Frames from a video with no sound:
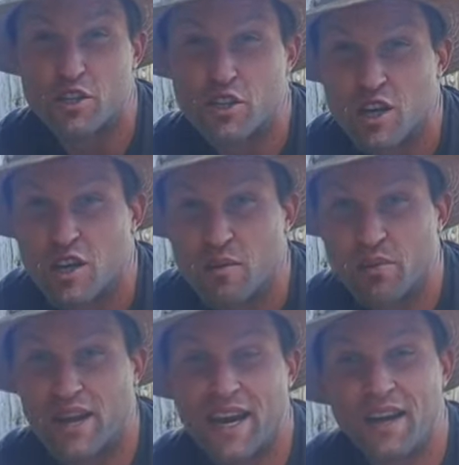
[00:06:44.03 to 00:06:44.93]
much
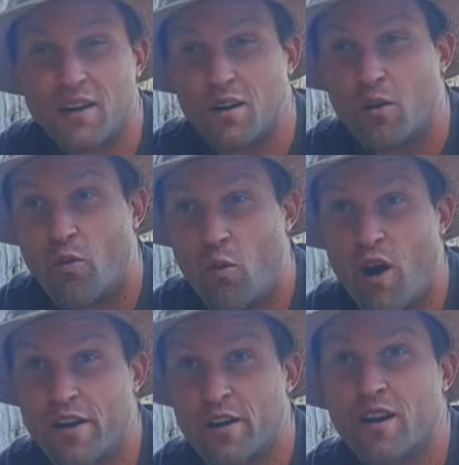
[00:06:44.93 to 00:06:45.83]
plant,
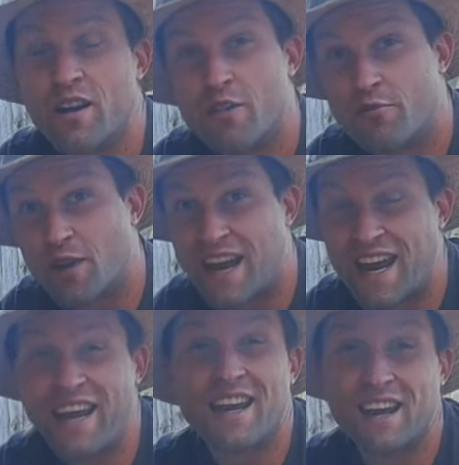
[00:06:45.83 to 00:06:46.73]
water,
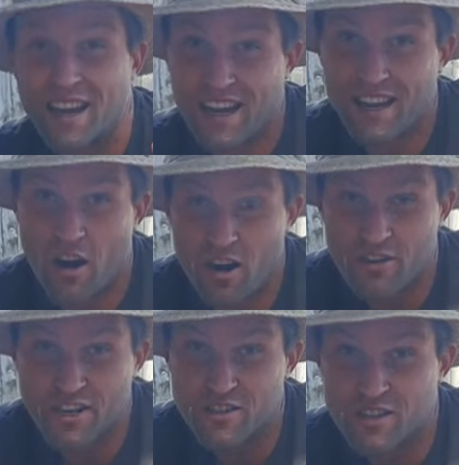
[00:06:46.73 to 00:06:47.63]
forget, and
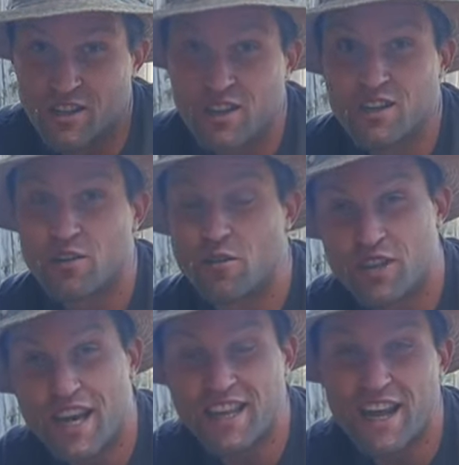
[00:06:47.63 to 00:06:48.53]
harvest. So
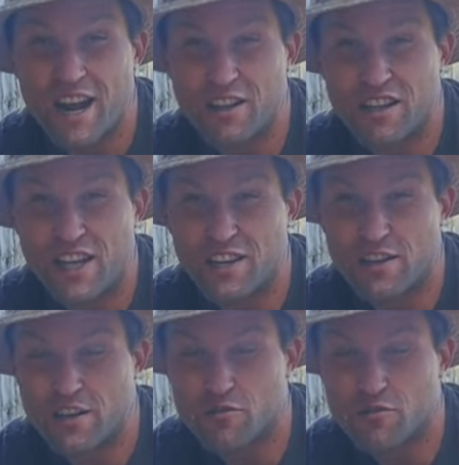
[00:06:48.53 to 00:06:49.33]
check that out, the link in the